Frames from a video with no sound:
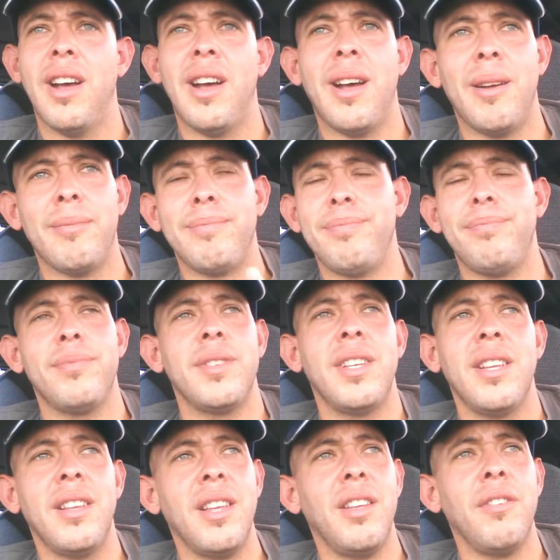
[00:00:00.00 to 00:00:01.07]
Um,
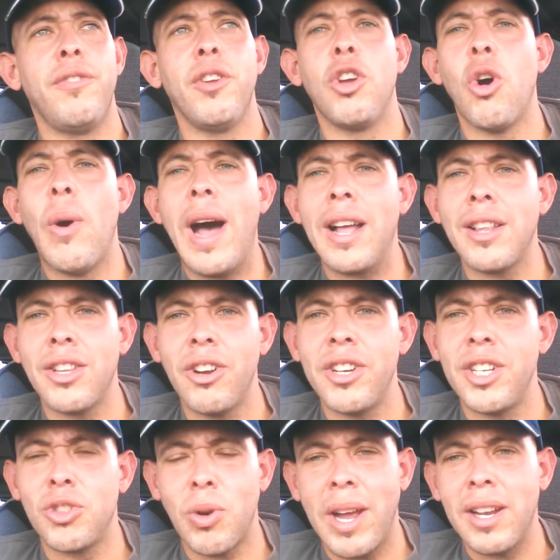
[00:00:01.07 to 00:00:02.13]
if you go out there
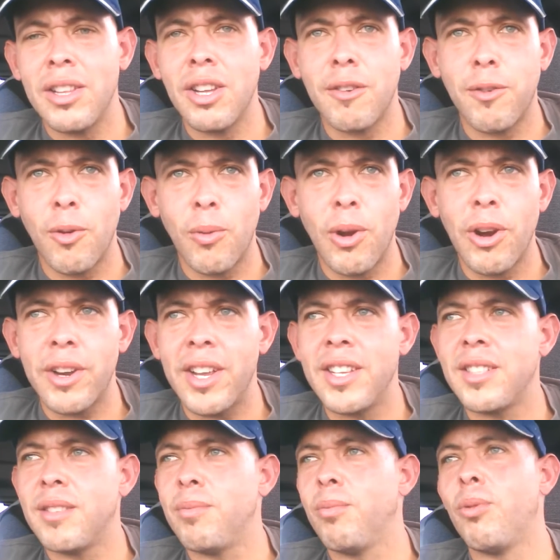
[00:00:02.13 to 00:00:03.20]
and you try to look for work,
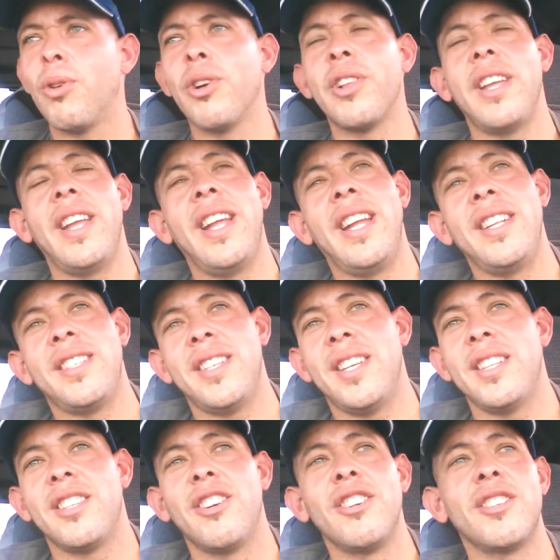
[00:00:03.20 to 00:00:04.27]
it's really
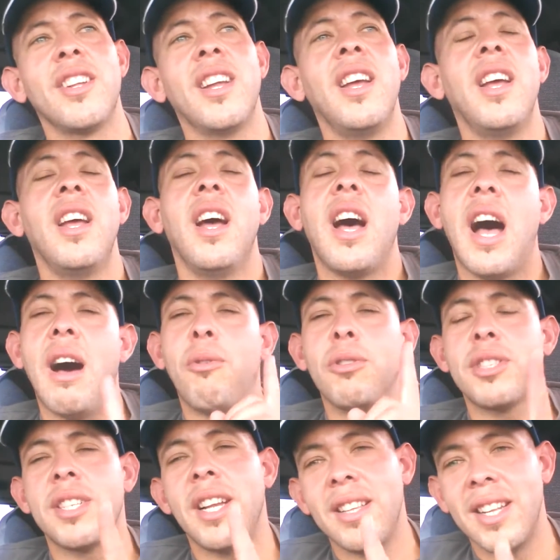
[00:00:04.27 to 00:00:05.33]
easy. There's, I
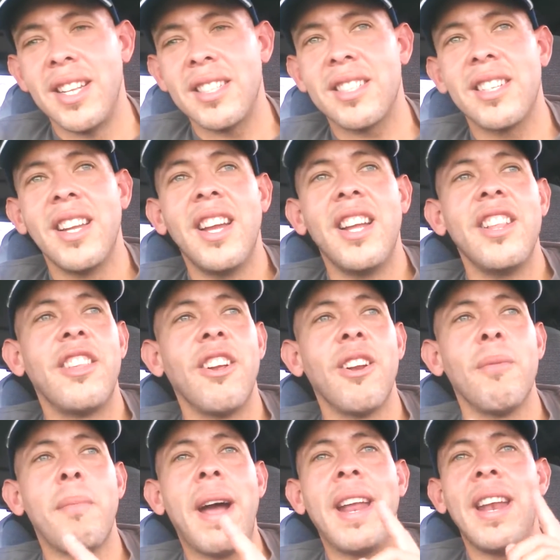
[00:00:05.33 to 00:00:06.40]
will say this,
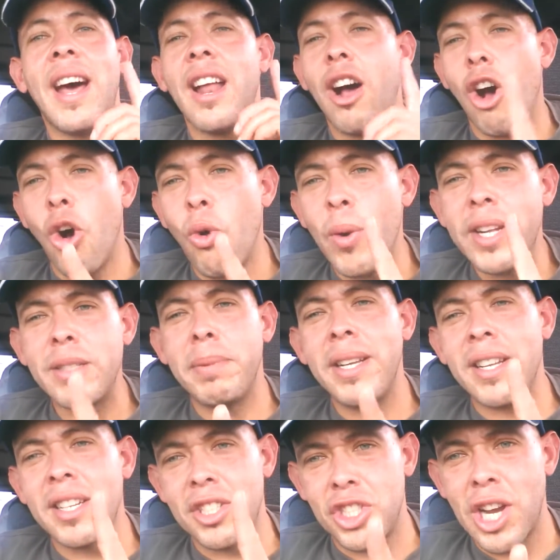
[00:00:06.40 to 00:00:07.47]
there might not always
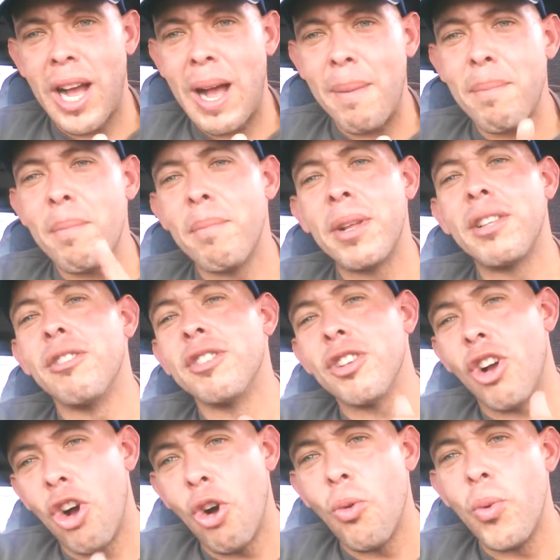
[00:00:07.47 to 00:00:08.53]
be a job, but there's
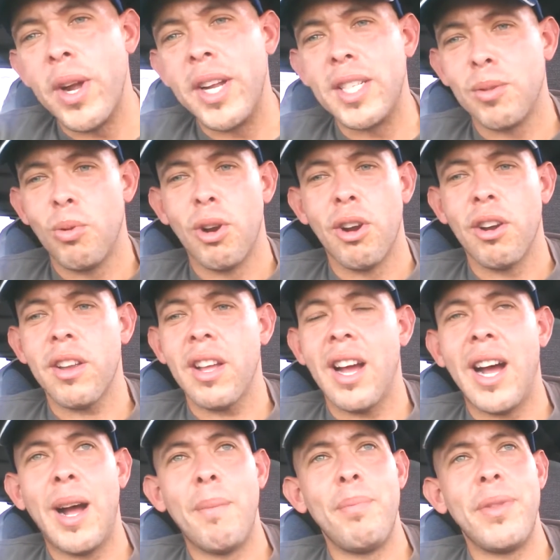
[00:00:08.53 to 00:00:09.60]
always work.
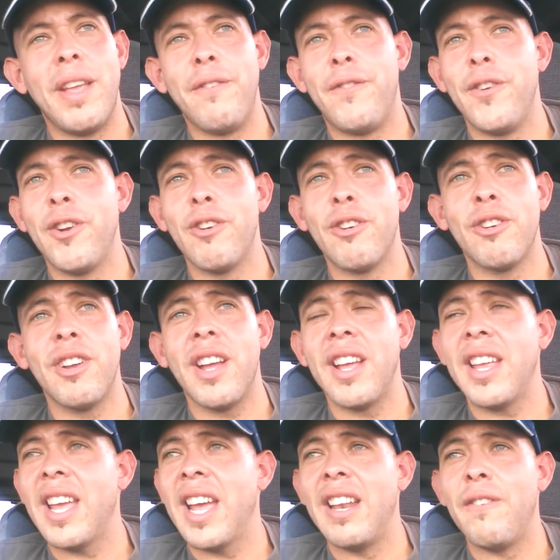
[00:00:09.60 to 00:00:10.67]
Um, if you're,
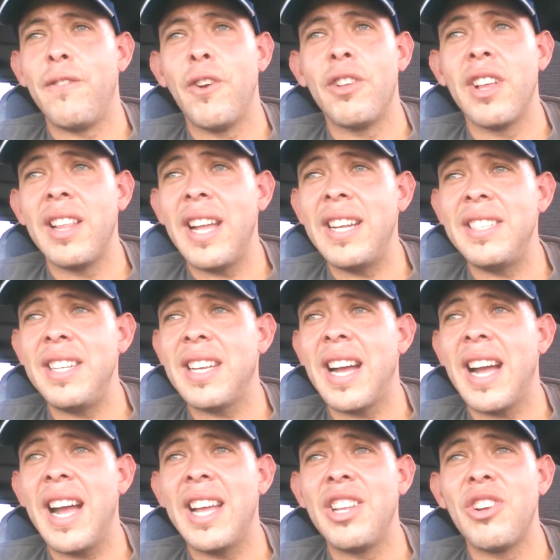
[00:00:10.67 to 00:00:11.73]
again, if you're the lazy
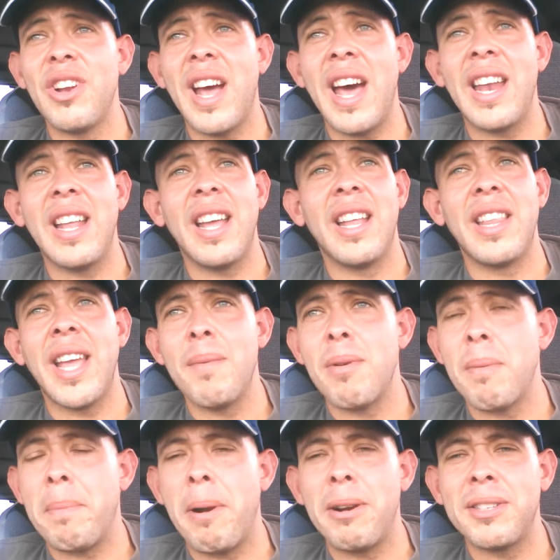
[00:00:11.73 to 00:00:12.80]
kind, you're not a
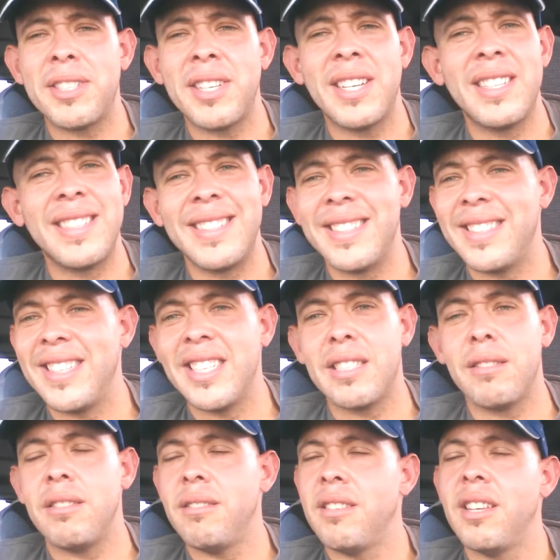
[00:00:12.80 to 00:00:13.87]
labor person,
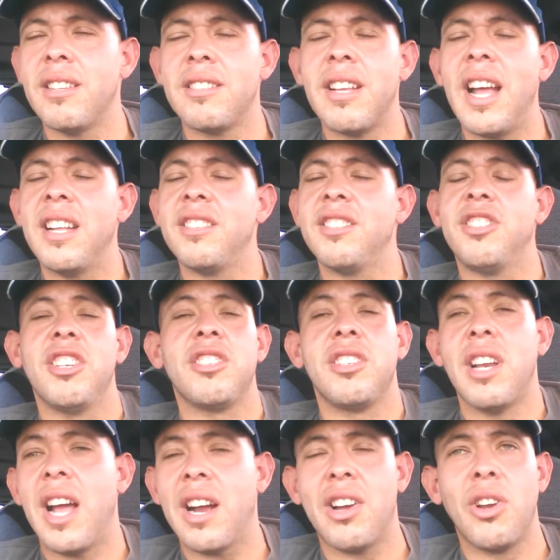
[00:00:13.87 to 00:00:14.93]
this, it's not, it's
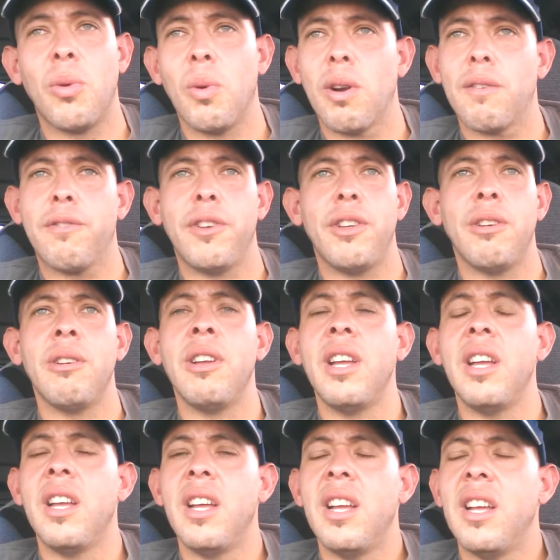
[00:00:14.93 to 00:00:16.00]
just not going to work for you.
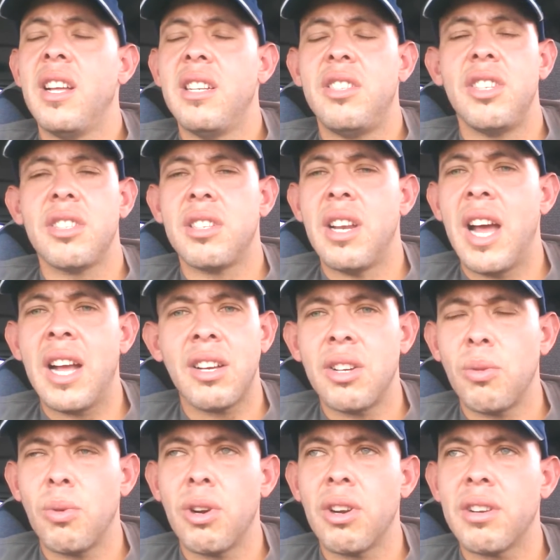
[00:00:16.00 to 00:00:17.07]
Just not
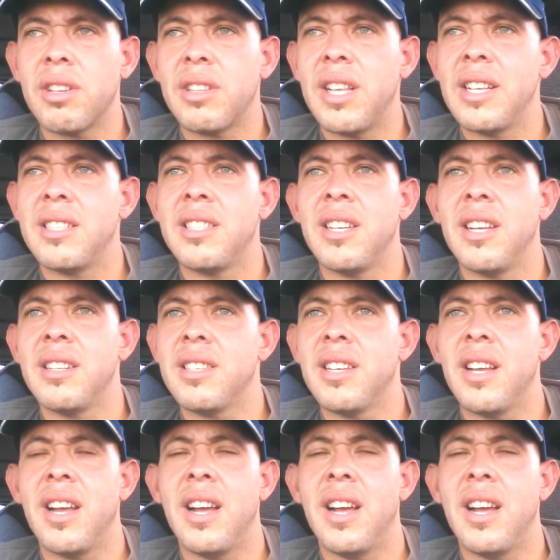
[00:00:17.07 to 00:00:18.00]
going to work. That's it.